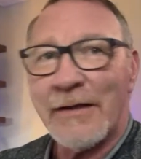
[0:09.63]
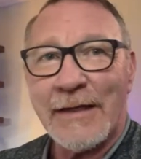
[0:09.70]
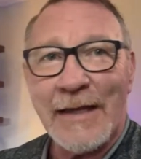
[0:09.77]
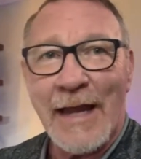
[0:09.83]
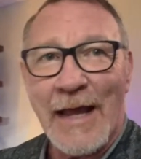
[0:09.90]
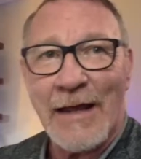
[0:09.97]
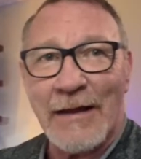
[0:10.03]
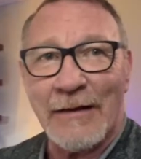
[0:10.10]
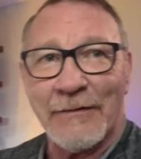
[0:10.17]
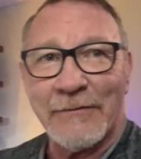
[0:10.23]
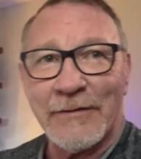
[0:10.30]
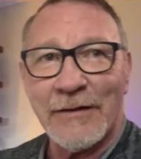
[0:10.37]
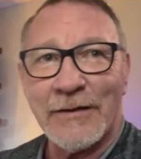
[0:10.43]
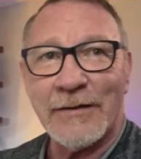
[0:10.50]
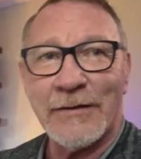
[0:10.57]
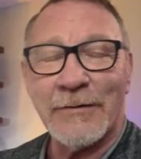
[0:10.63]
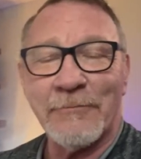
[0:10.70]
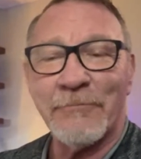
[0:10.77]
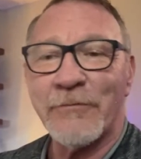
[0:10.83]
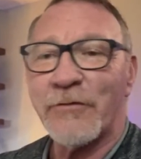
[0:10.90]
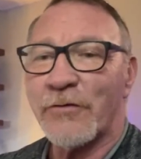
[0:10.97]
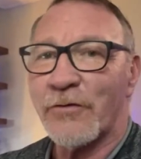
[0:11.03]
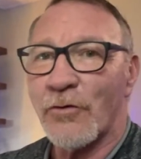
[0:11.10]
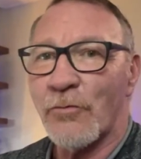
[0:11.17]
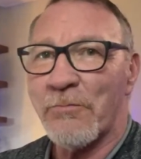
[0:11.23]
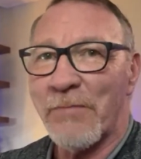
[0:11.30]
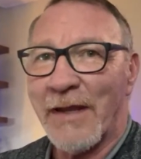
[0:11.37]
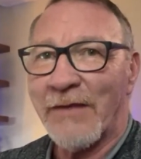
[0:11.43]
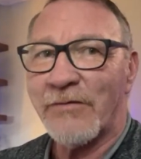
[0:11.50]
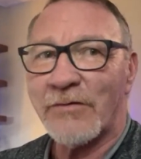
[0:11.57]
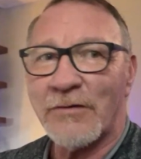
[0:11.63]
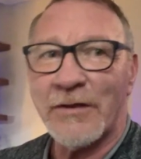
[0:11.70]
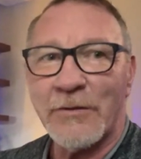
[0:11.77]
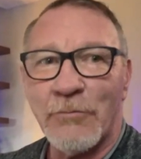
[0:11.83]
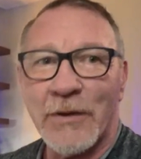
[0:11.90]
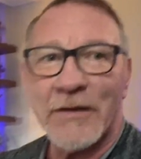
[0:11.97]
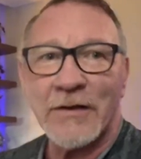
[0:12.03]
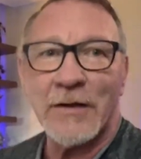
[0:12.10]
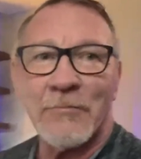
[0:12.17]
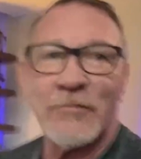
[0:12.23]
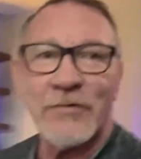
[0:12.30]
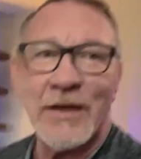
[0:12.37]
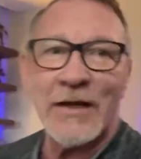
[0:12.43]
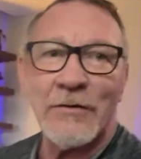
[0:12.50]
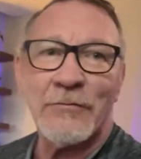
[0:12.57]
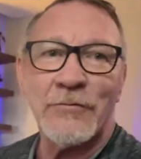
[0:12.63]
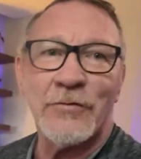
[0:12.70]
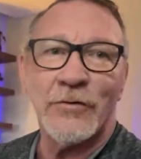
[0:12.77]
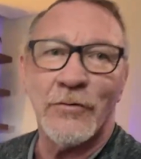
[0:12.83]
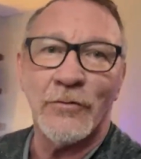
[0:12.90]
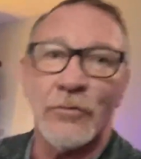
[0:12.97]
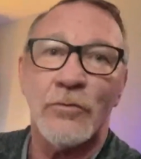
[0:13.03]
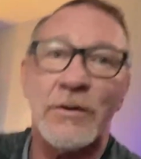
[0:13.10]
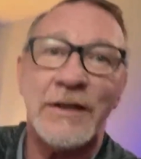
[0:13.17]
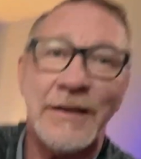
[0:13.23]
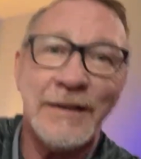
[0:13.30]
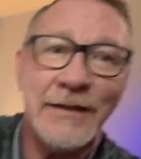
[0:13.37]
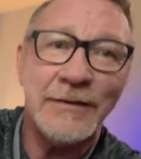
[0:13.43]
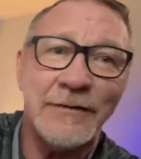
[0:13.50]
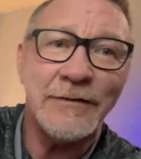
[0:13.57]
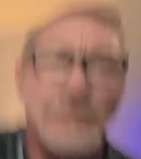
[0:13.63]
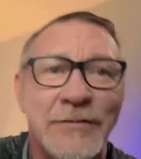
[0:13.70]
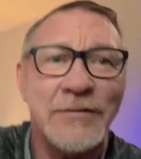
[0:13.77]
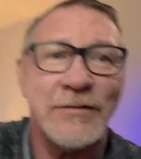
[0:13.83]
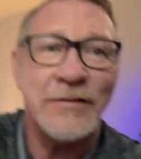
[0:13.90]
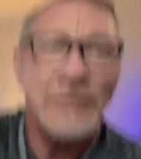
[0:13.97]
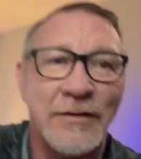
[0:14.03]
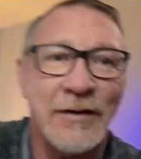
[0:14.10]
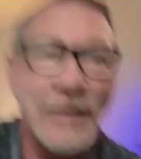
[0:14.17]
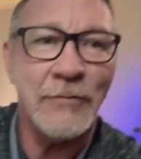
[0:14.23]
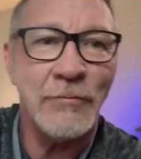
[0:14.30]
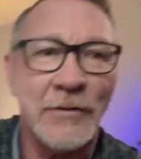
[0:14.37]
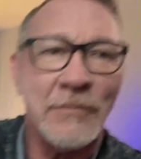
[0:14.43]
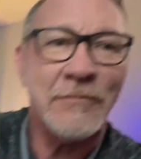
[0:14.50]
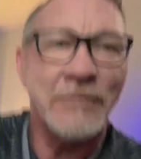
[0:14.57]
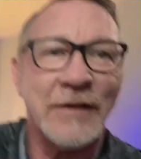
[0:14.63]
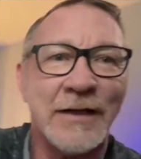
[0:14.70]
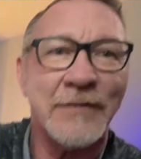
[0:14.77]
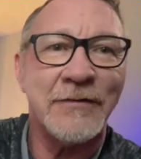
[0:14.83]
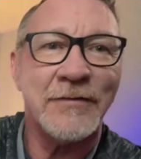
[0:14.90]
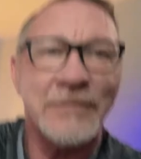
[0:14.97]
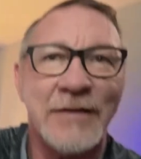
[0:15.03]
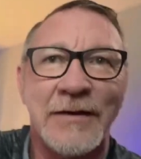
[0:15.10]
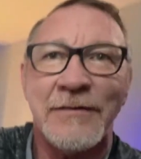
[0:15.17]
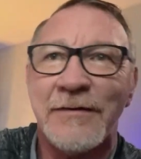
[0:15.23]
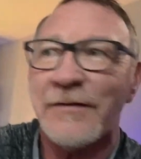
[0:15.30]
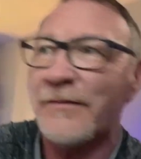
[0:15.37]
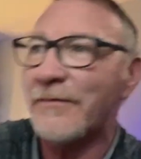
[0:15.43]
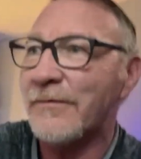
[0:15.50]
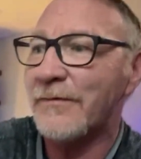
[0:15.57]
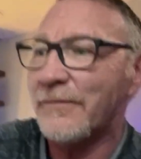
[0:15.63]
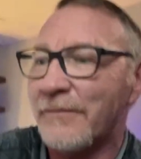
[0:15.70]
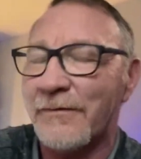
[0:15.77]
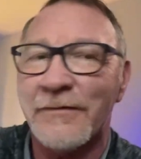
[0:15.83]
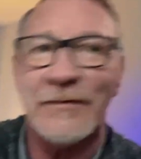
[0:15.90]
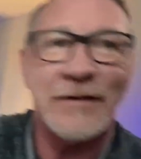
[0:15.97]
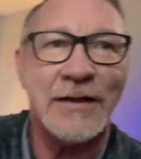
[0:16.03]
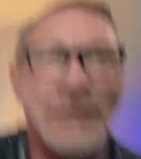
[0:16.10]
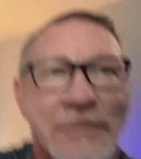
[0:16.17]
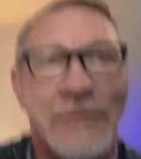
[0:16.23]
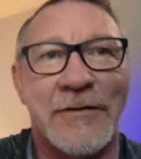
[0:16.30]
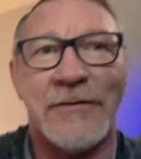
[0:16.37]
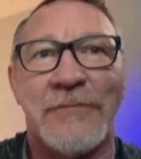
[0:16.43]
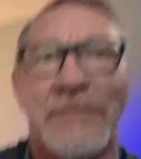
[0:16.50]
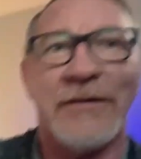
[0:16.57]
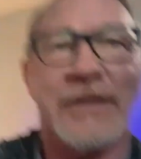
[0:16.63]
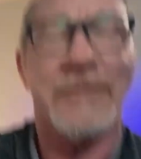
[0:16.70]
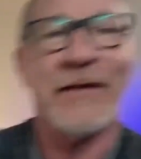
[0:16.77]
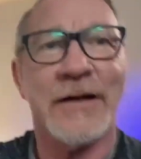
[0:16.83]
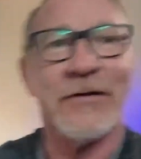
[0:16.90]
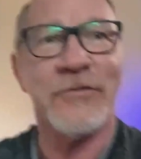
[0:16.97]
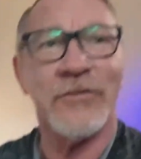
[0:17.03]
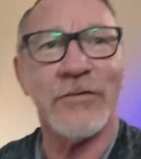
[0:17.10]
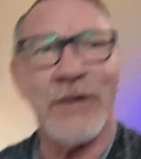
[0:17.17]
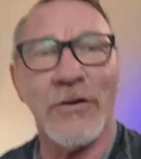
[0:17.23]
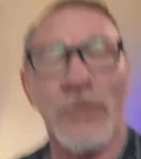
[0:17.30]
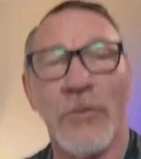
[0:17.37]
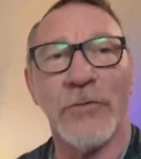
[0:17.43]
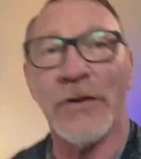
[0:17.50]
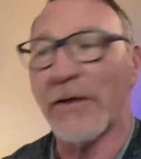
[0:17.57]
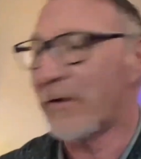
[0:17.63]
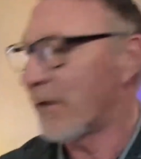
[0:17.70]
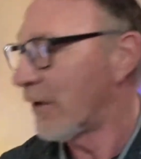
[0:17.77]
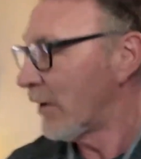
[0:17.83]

So basically what it comes down to is, I wonder if I can set this, I don't know, I think I just got to hold it.